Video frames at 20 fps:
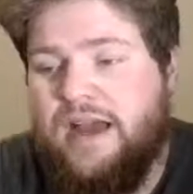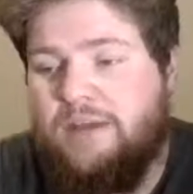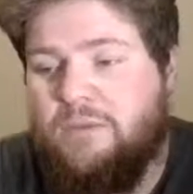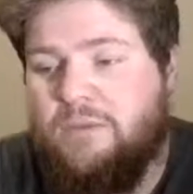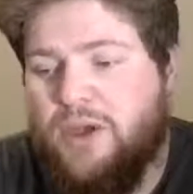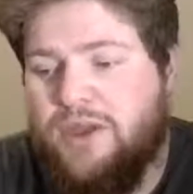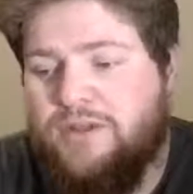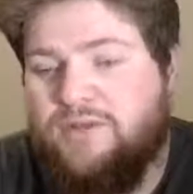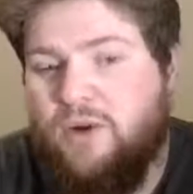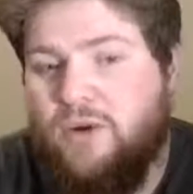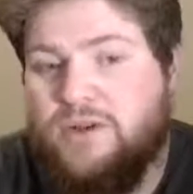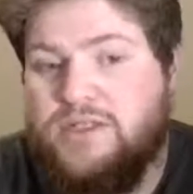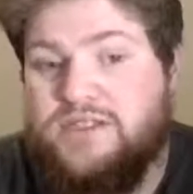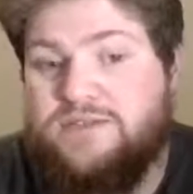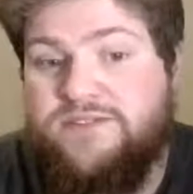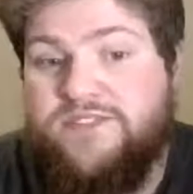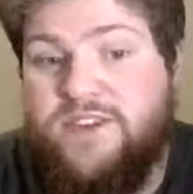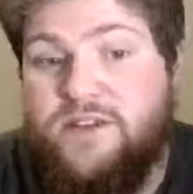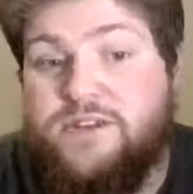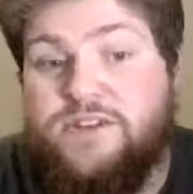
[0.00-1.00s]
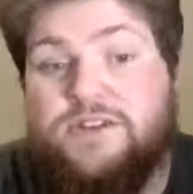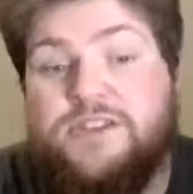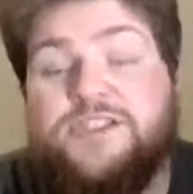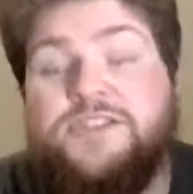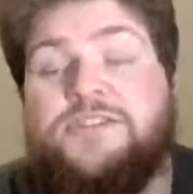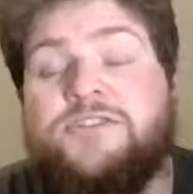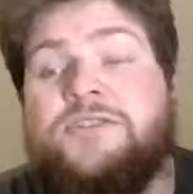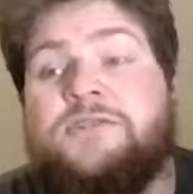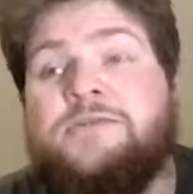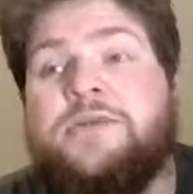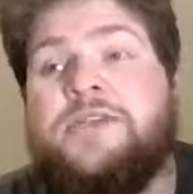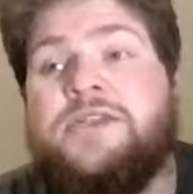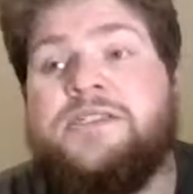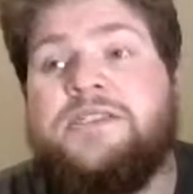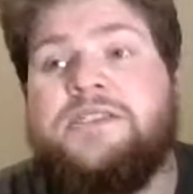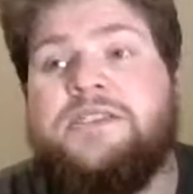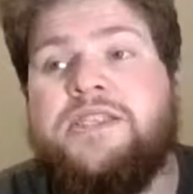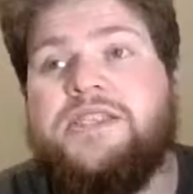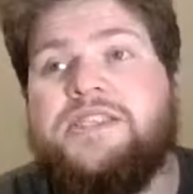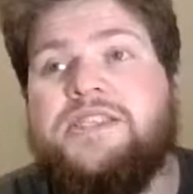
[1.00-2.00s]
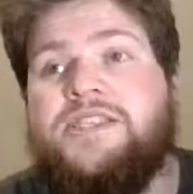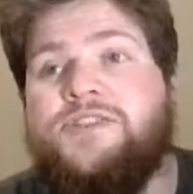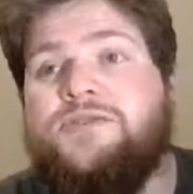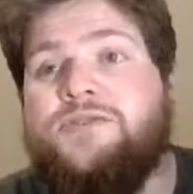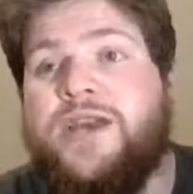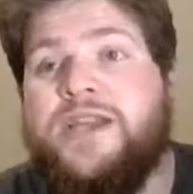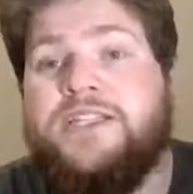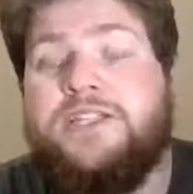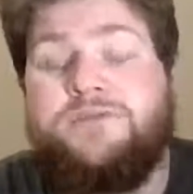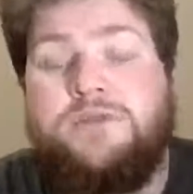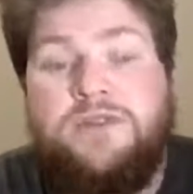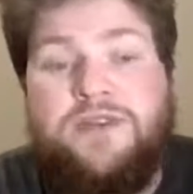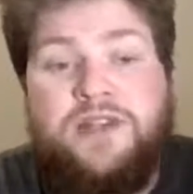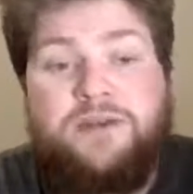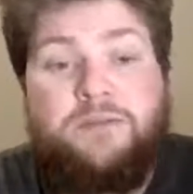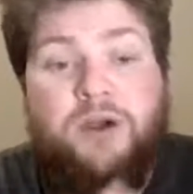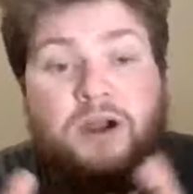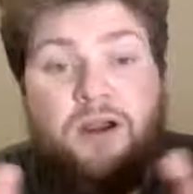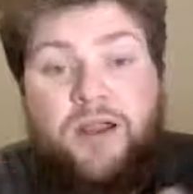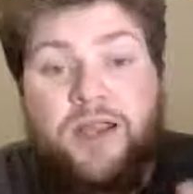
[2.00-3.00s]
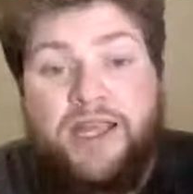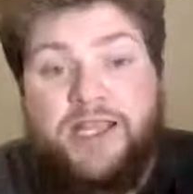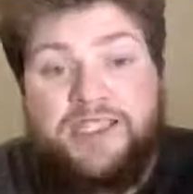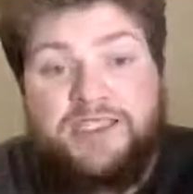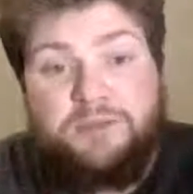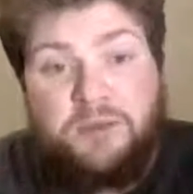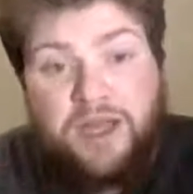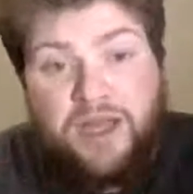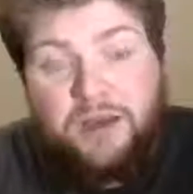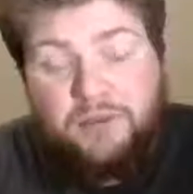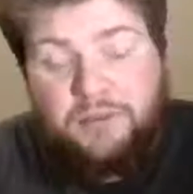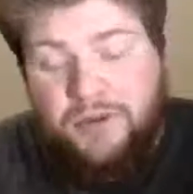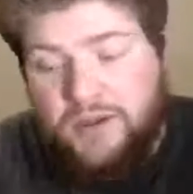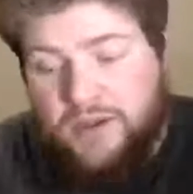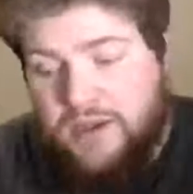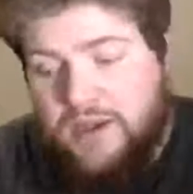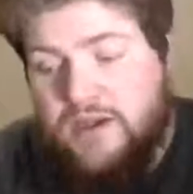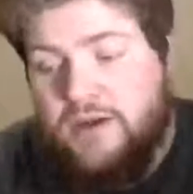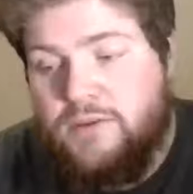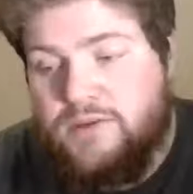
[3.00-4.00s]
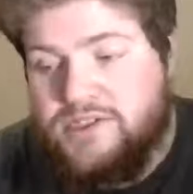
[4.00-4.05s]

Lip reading: I'm looking forward to future issues because this issue ends with the party getting split up,